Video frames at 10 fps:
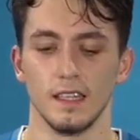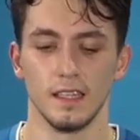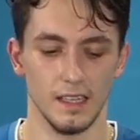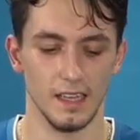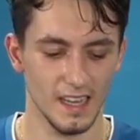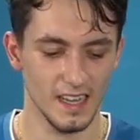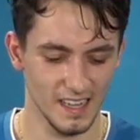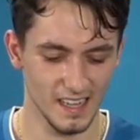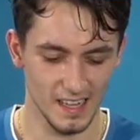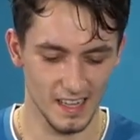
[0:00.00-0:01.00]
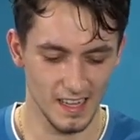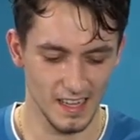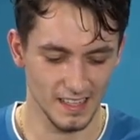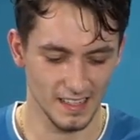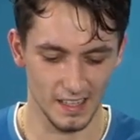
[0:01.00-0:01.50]
Yeah,
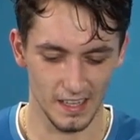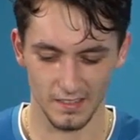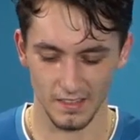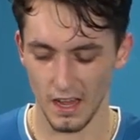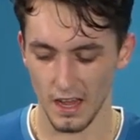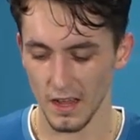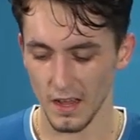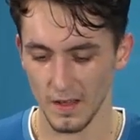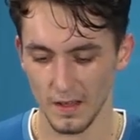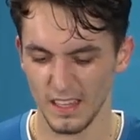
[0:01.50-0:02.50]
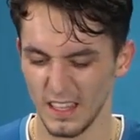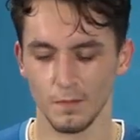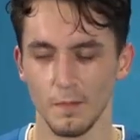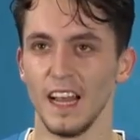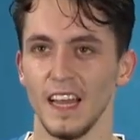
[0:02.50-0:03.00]
that's that's
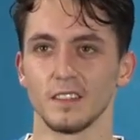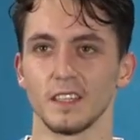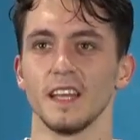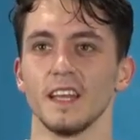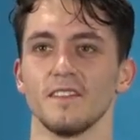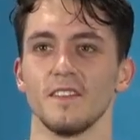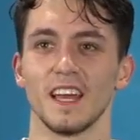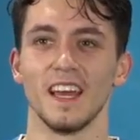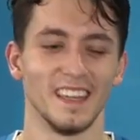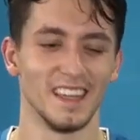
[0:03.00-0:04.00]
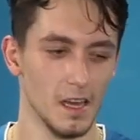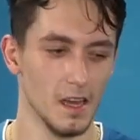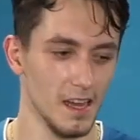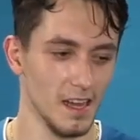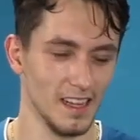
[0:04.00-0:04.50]
my legs again, I think.
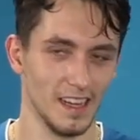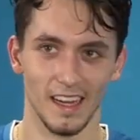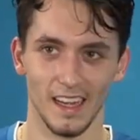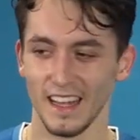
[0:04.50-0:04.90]
Uh,